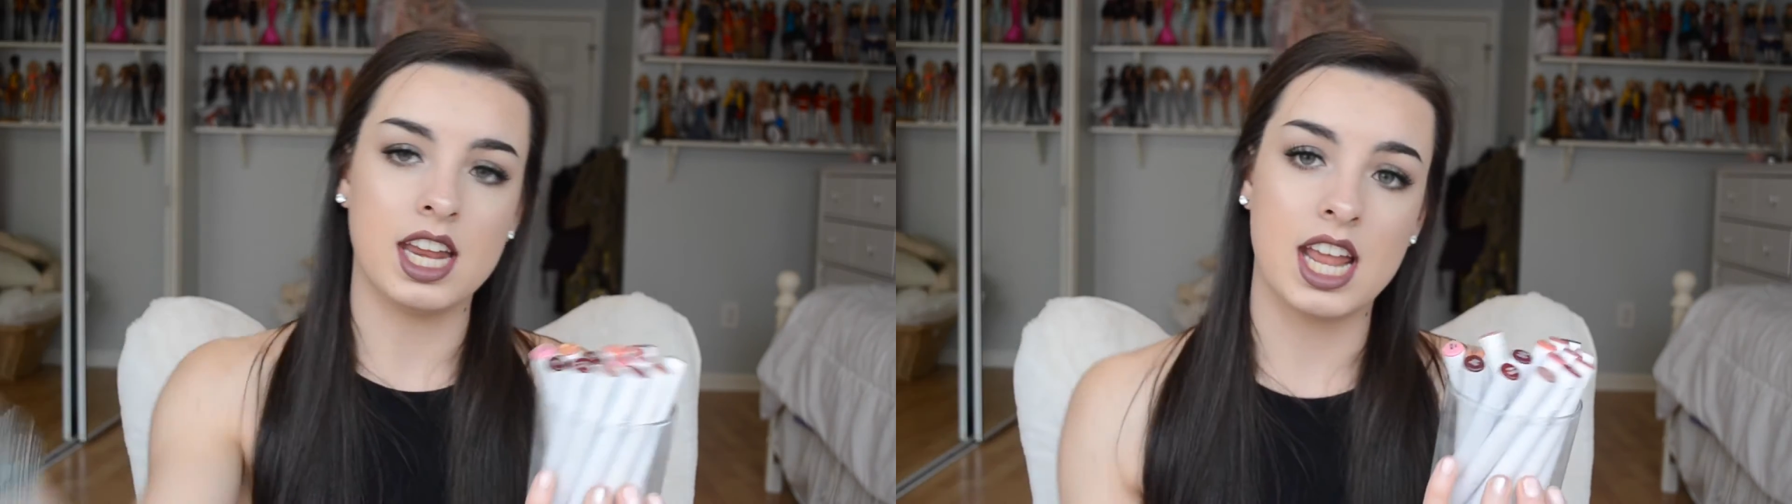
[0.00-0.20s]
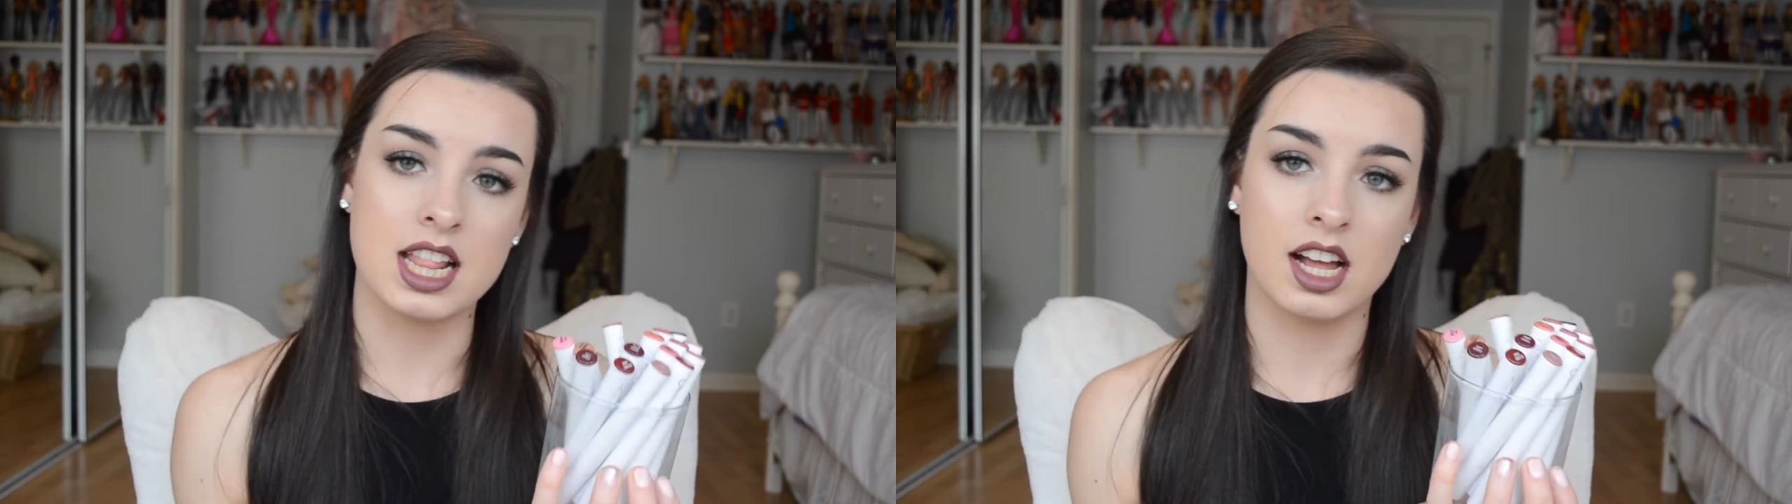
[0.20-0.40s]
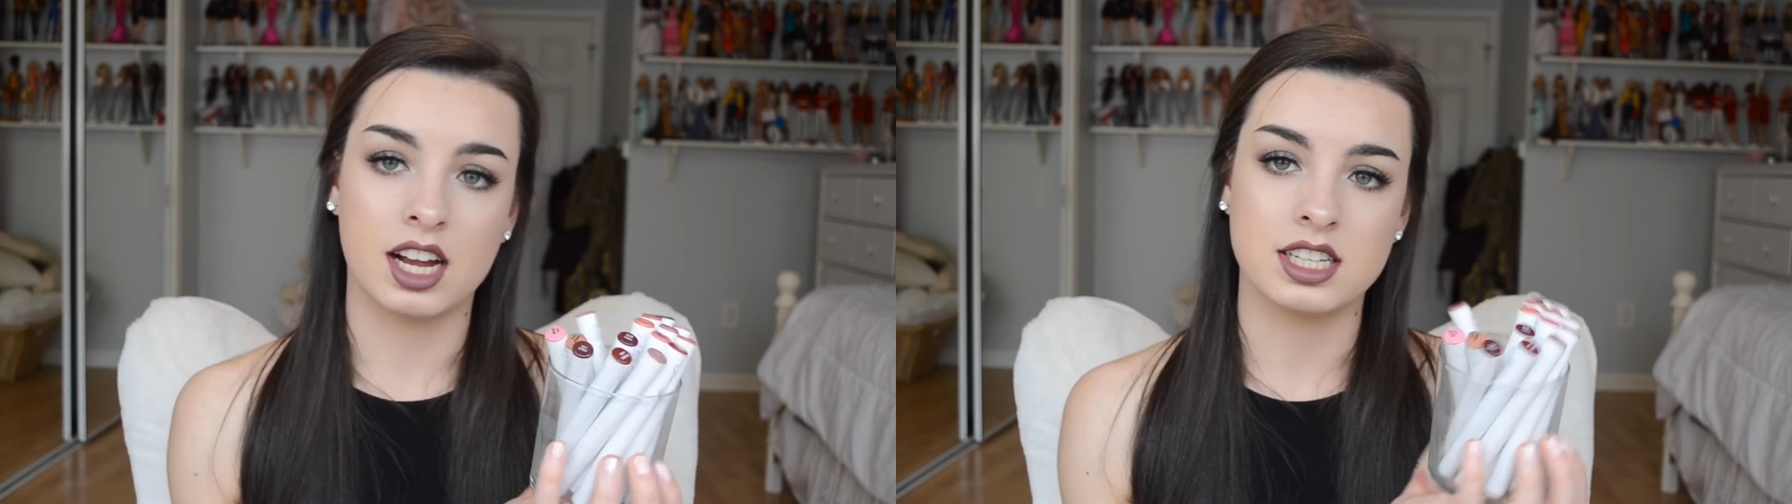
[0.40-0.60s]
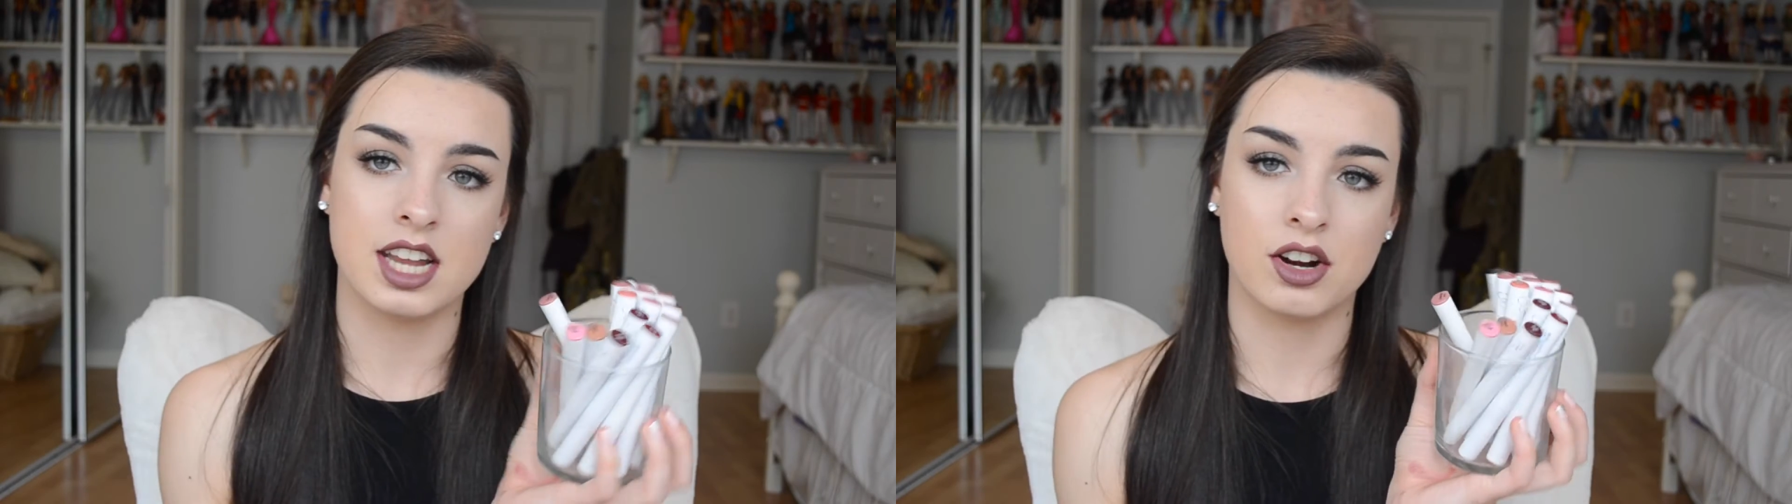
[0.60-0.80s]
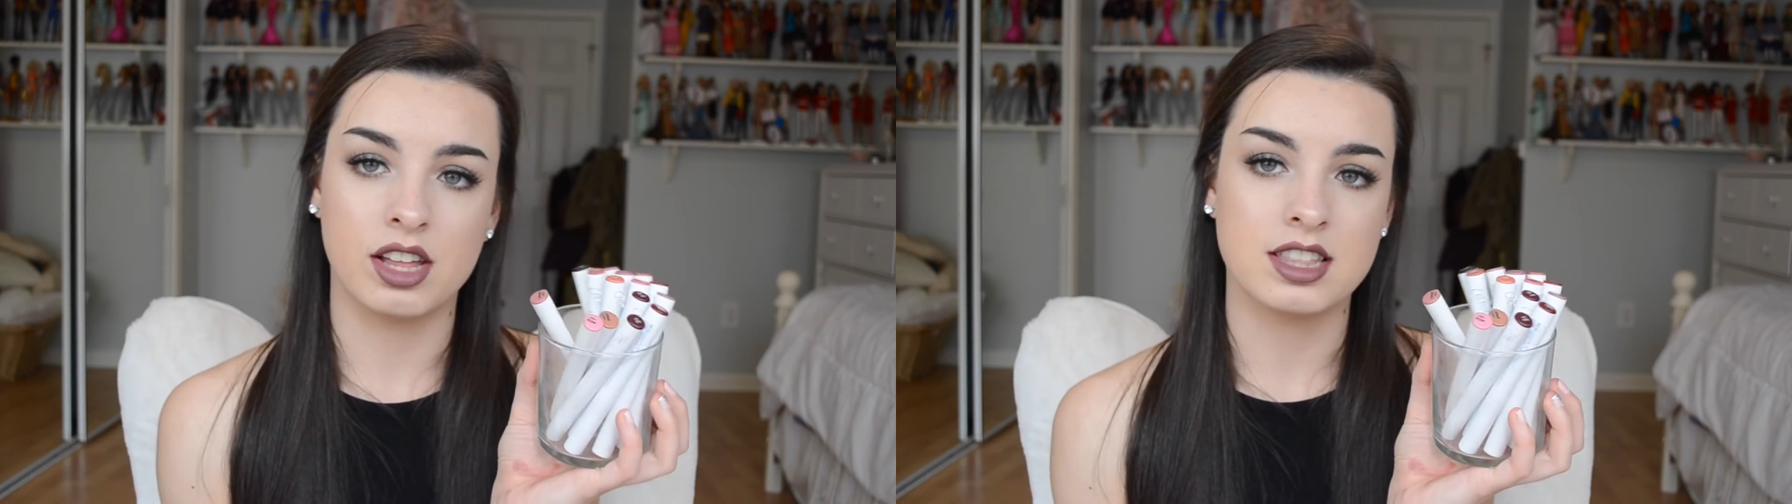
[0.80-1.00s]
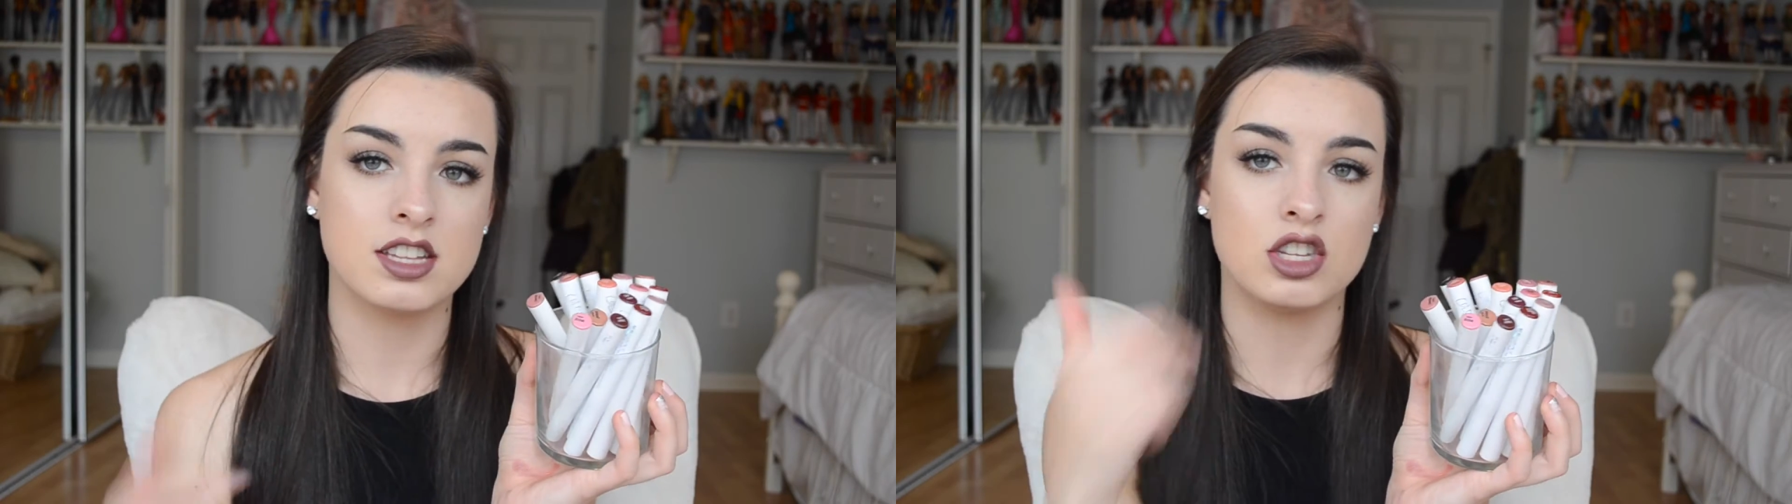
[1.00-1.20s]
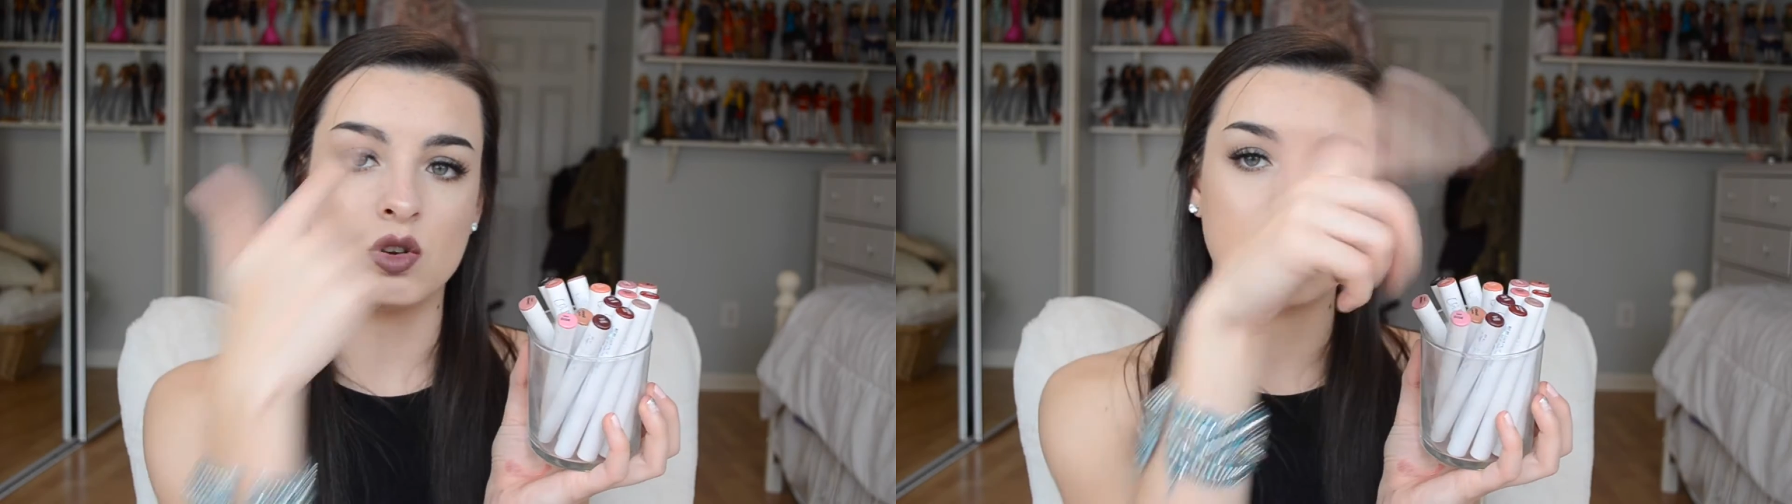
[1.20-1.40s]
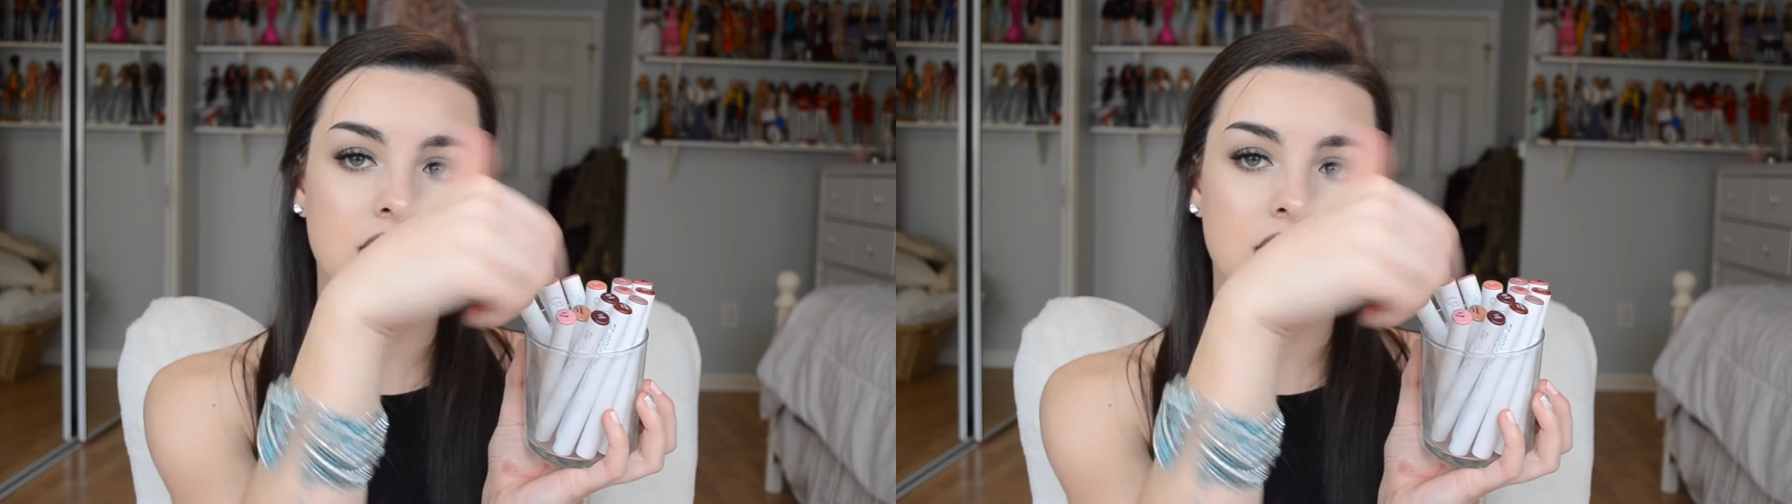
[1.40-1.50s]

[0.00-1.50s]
in a container like this, you can